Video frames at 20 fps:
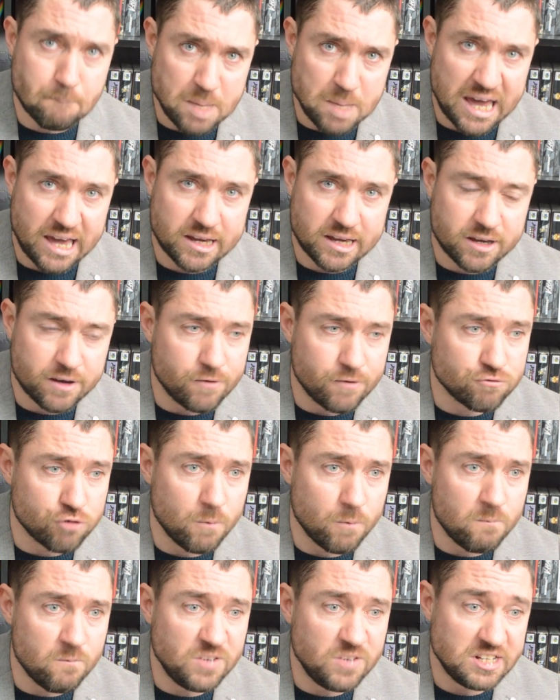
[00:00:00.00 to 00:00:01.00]
back
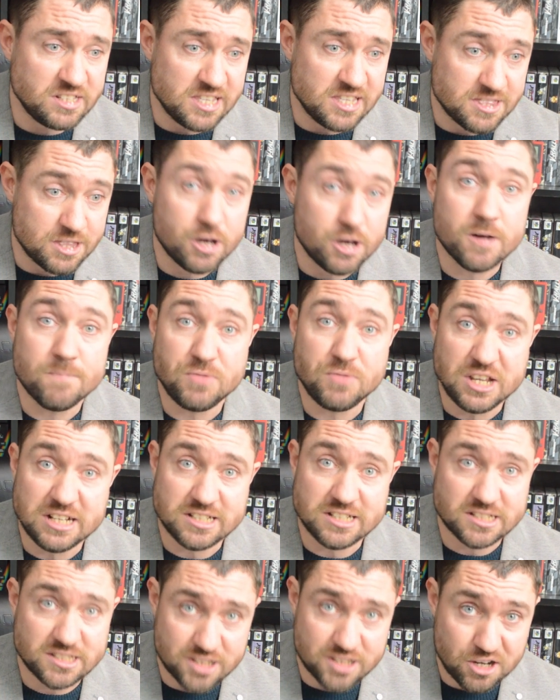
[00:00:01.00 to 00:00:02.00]
from these
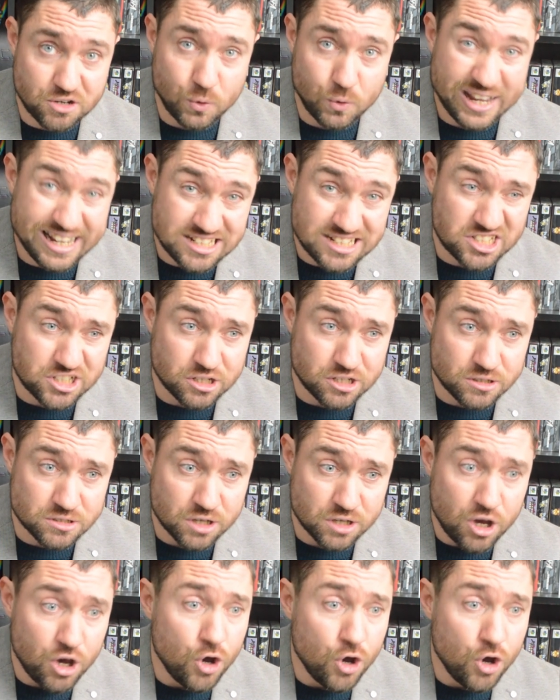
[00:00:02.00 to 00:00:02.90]
external issues.